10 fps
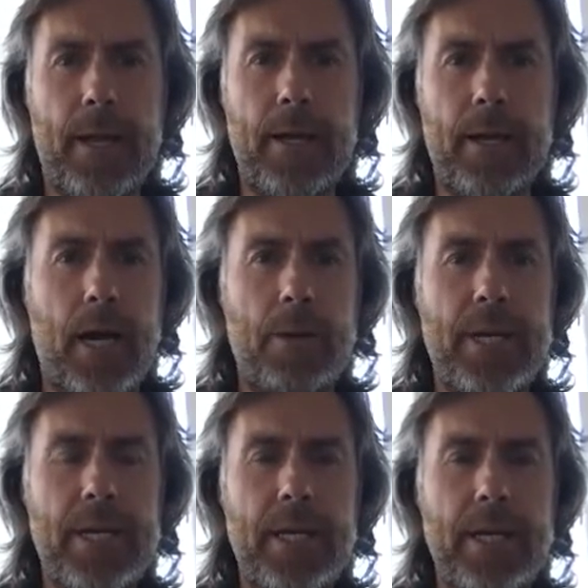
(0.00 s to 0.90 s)
How
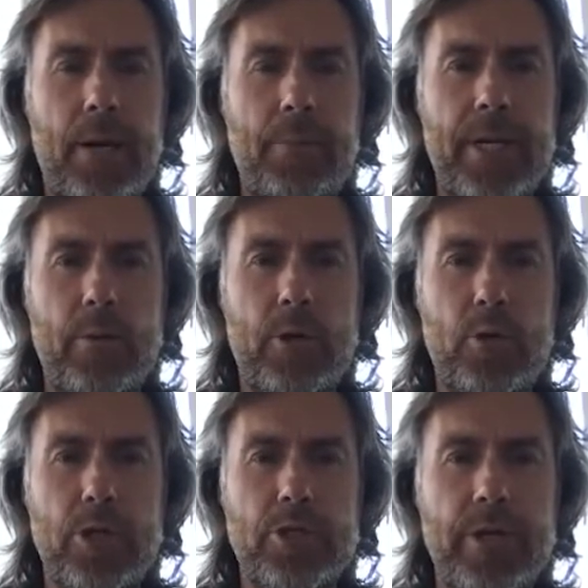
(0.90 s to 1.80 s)
many
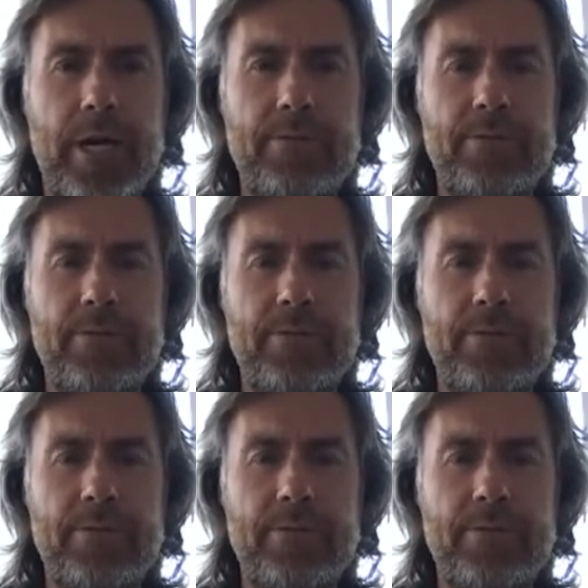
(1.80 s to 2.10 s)
recruiters do you have?